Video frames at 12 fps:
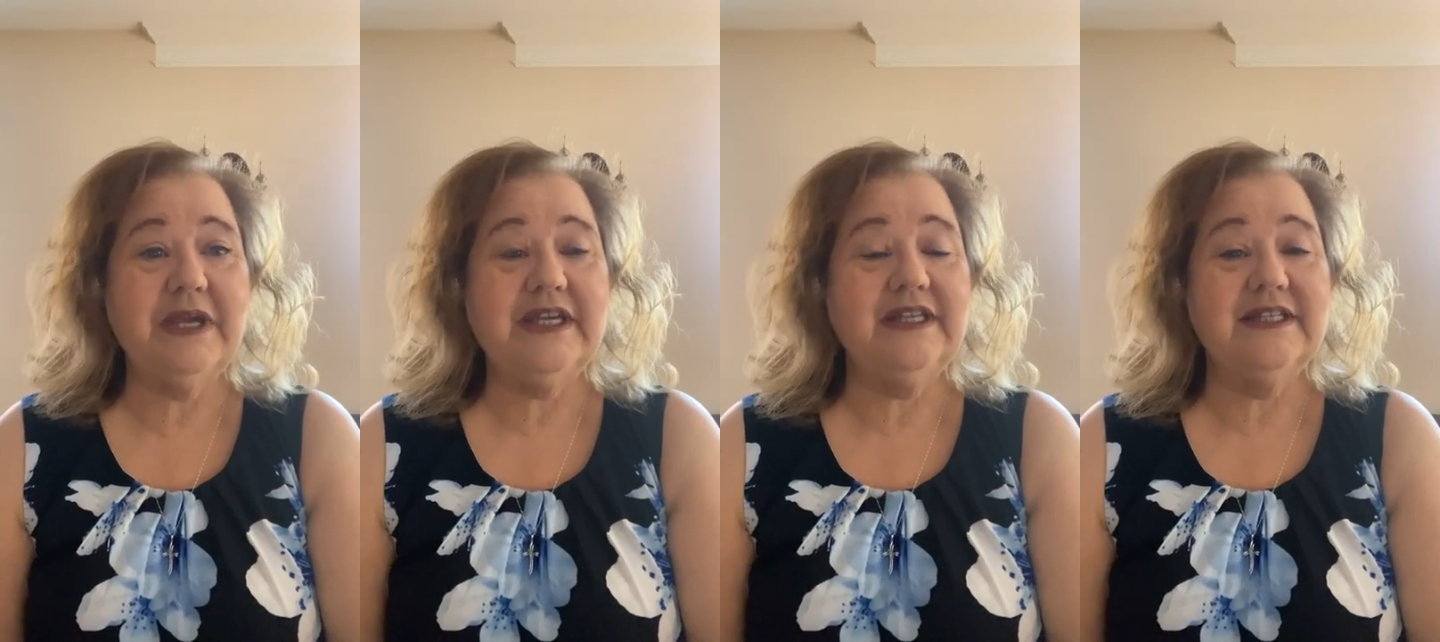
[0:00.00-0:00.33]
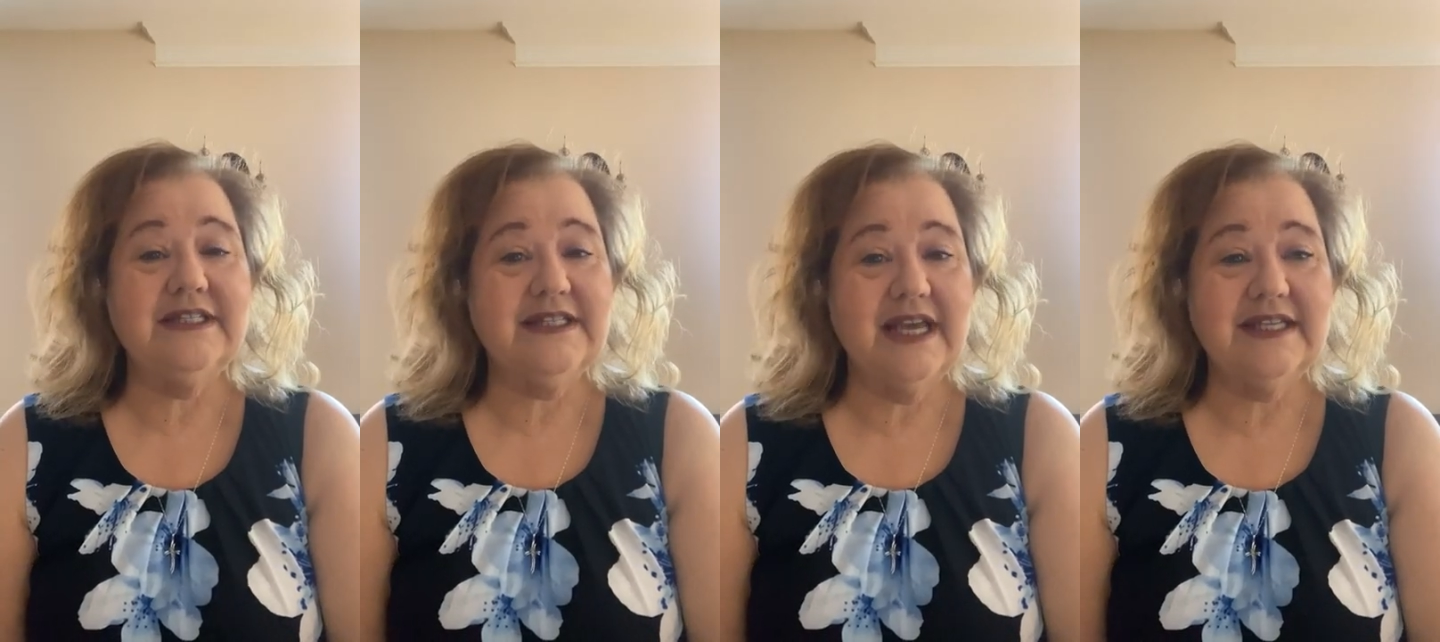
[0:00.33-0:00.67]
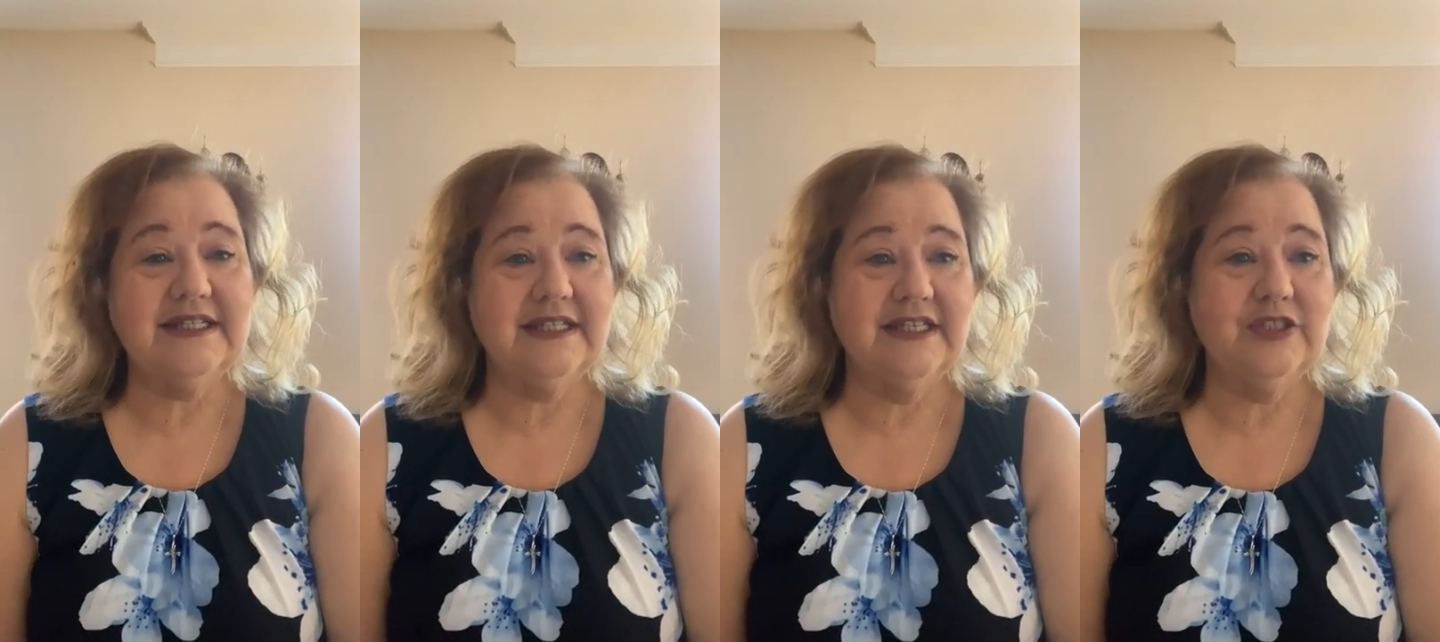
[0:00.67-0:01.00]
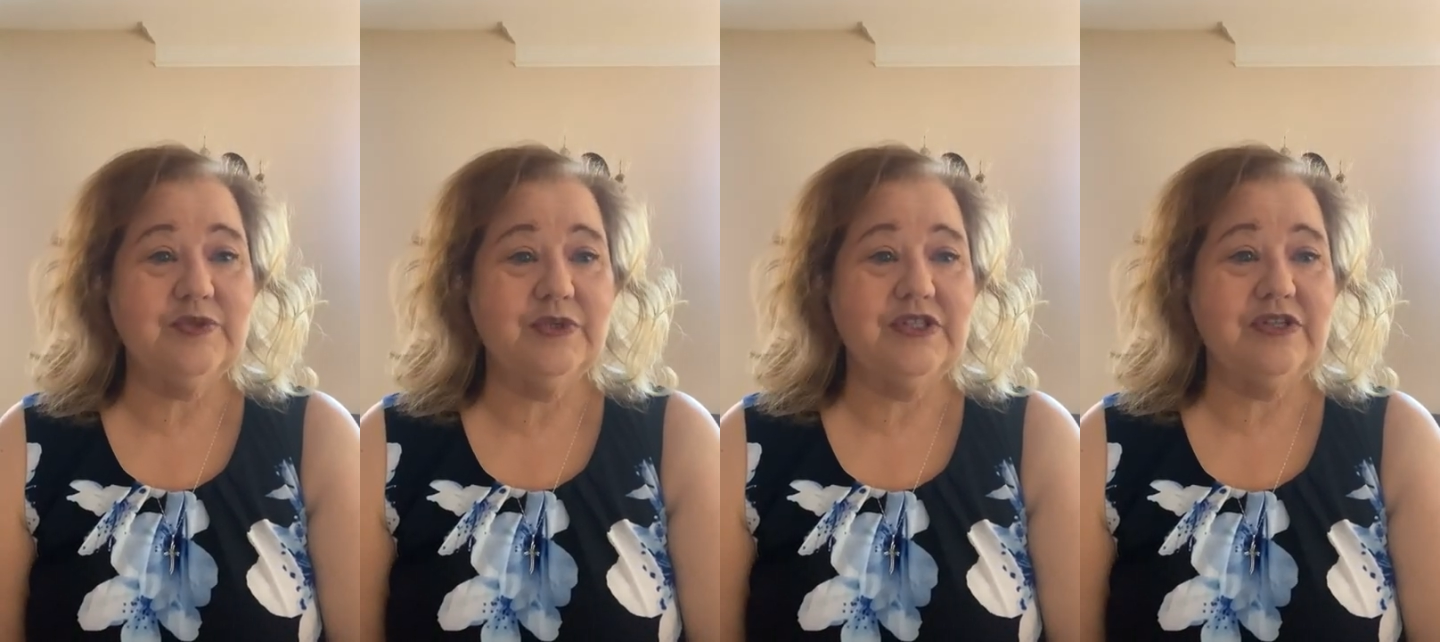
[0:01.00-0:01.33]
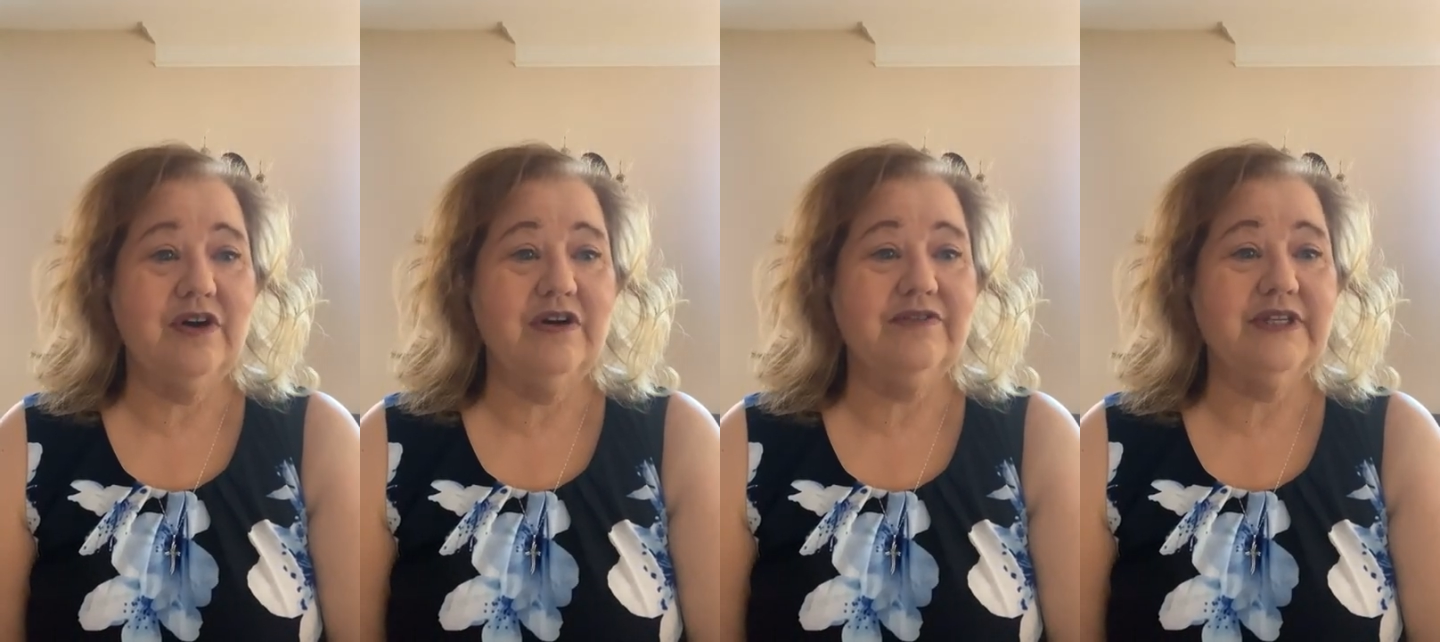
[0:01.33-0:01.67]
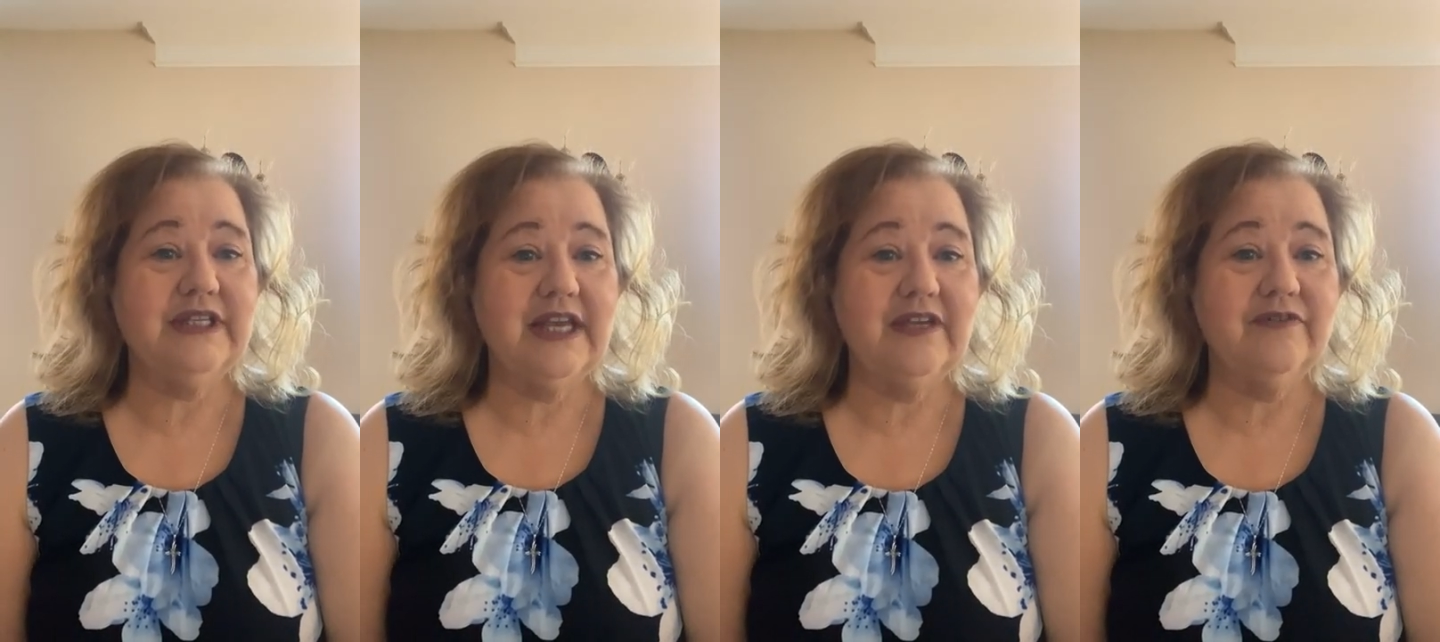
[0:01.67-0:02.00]
making a dent in his resolve
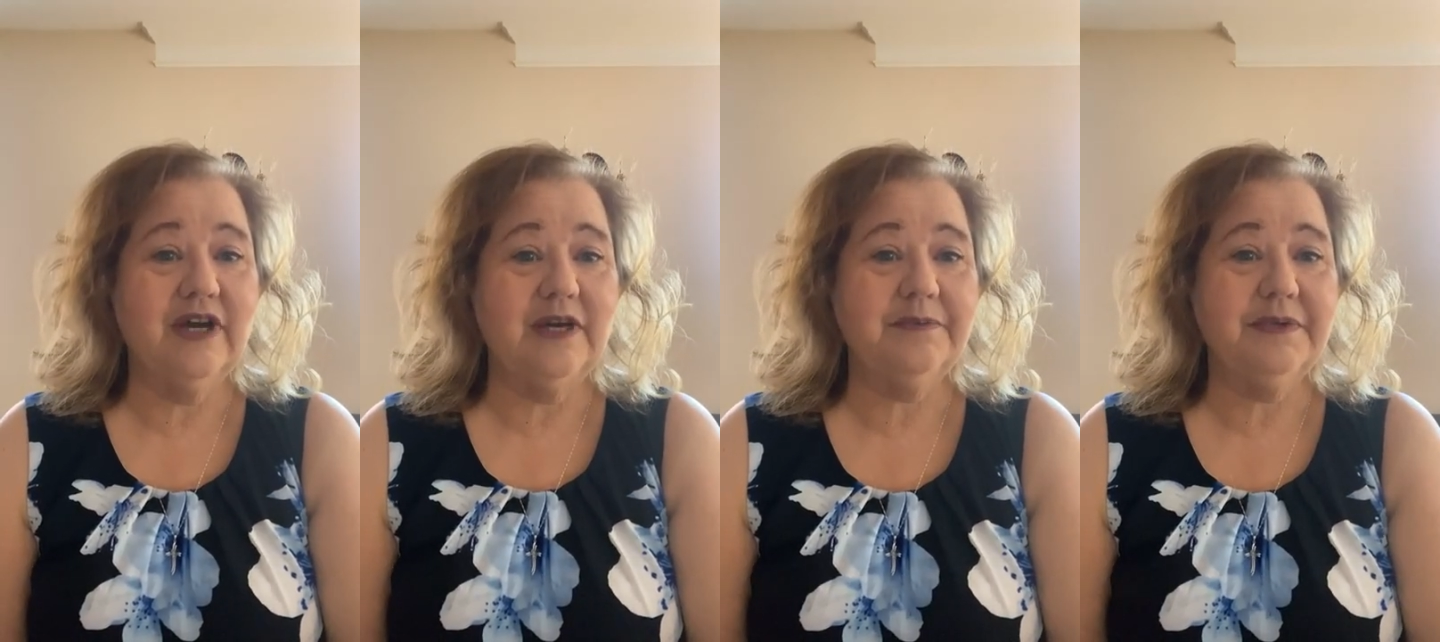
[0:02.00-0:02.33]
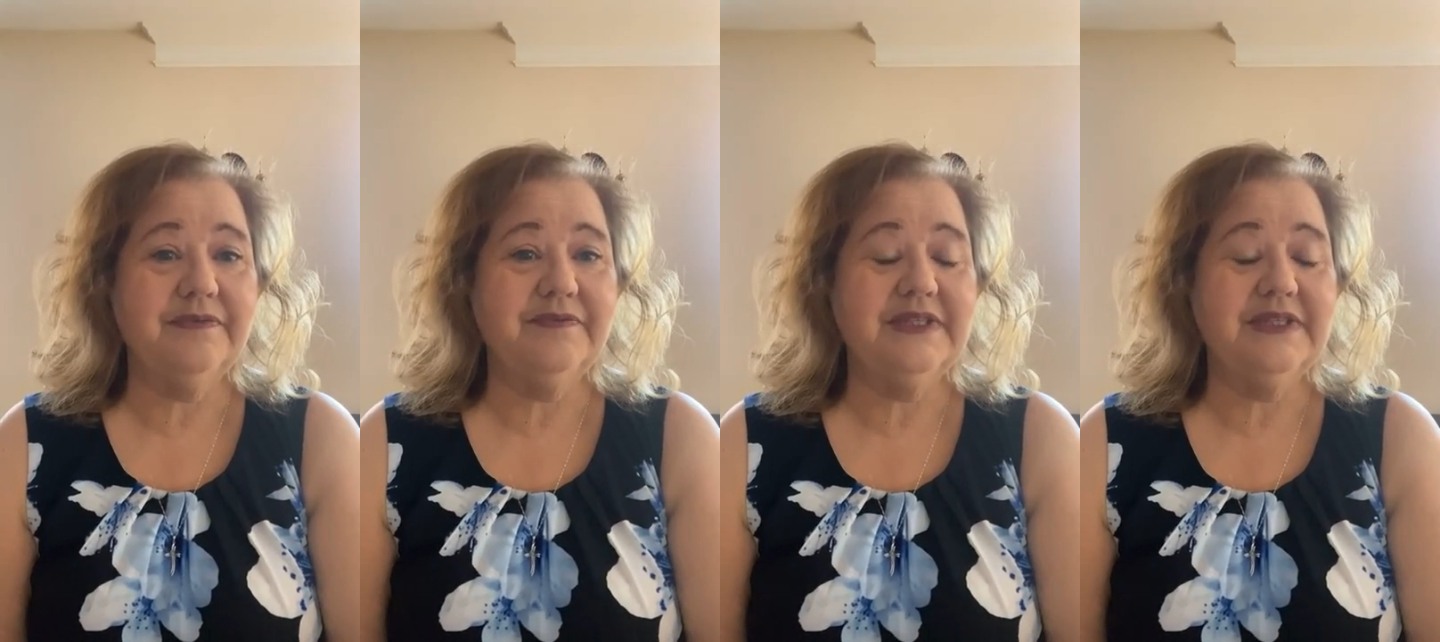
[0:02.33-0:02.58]
and gave up.